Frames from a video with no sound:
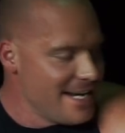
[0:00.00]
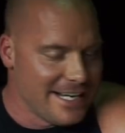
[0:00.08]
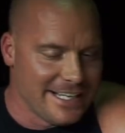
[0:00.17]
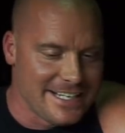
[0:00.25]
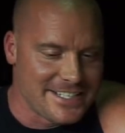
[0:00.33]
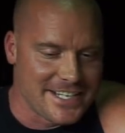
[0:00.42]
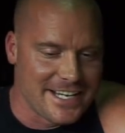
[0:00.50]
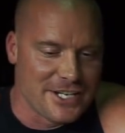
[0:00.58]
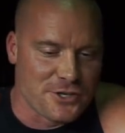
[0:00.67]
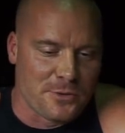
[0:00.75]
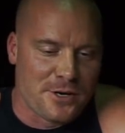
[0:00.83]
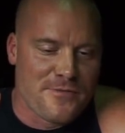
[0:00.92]
and he said
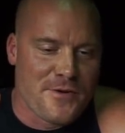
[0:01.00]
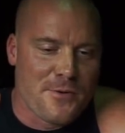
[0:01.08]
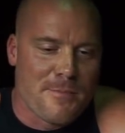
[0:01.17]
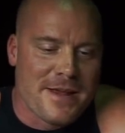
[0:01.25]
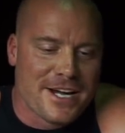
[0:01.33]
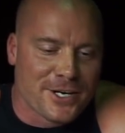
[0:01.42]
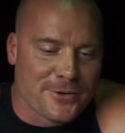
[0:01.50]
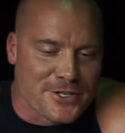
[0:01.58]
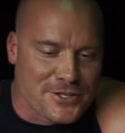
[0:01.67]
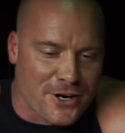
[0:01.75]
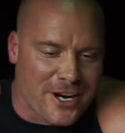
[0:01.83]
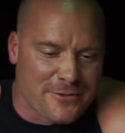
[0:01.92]
his rearview mirror
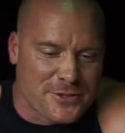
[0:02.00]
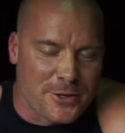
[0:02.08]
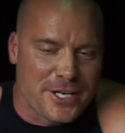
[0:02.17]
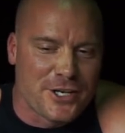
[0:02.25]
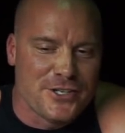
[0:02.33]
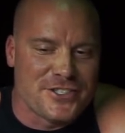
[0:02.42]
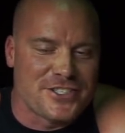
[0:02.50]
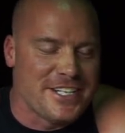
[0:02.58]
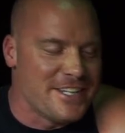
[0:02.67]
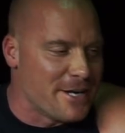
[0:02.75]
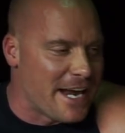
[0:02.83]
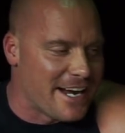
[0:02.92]
was off, so he couldn't see
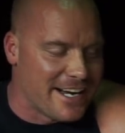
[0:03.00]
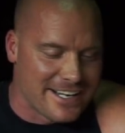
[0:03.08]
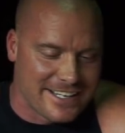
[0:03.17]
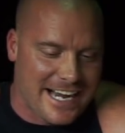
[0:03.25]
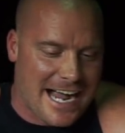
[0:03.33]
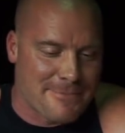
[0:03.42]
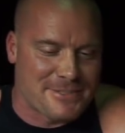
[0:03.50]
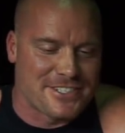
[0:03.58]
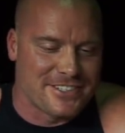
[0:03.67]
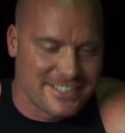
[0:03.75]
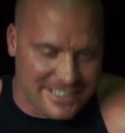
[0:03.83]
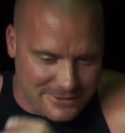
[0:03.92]
the cops
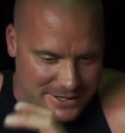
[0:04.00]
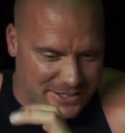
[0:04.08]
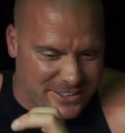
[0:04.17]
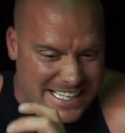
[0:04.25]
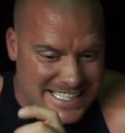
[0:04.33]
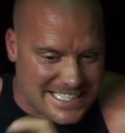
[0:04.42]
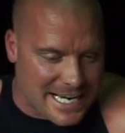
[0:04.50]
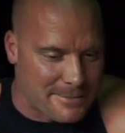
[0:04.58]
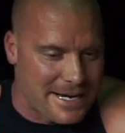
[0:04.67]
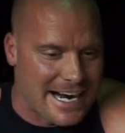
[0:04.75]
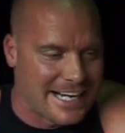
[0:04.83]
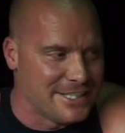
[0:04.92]
with the lights on
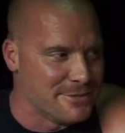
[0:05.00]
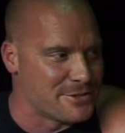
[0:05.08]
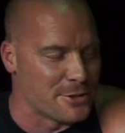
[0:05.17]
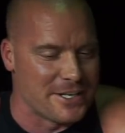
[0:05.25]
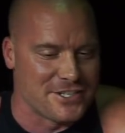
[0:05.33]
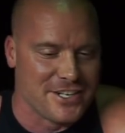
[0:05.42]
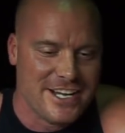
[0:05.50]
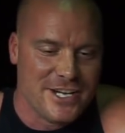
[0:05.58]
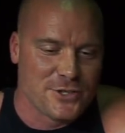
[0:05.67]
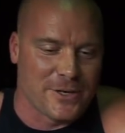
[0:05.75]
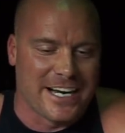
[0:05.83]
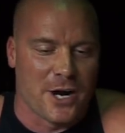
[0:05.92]
behind him, so he
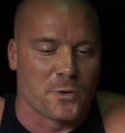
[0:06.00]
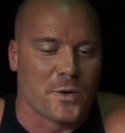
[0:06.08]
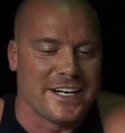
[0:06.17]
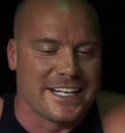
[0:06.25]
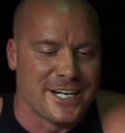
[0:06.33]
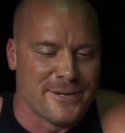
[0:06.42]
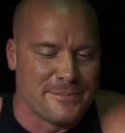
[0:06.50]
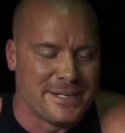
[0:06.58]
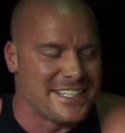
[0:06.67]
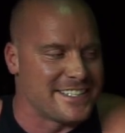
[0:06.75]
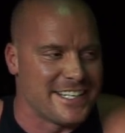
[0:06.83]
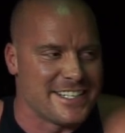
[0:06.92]
tried out running them, but he
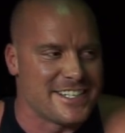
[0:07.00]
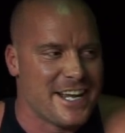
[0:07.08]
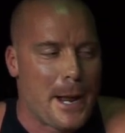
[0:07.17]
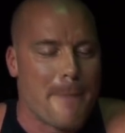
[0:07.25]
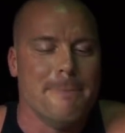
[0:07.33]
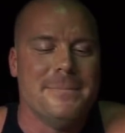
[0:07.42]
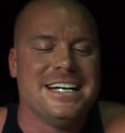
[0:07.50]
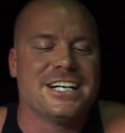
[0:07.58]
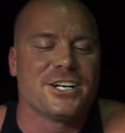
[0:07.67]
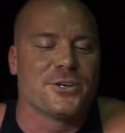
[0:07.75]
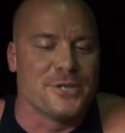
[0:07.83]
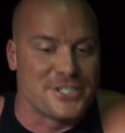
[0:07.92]
said his
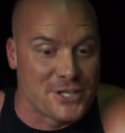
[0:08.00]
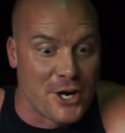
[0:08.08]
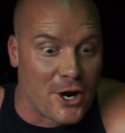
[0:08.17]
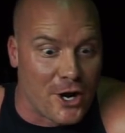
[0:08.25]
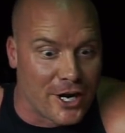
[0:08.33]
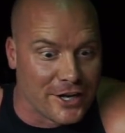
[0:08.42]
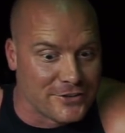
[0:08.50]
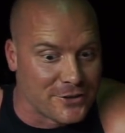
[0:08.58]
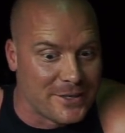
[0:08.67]
mirror was gone. So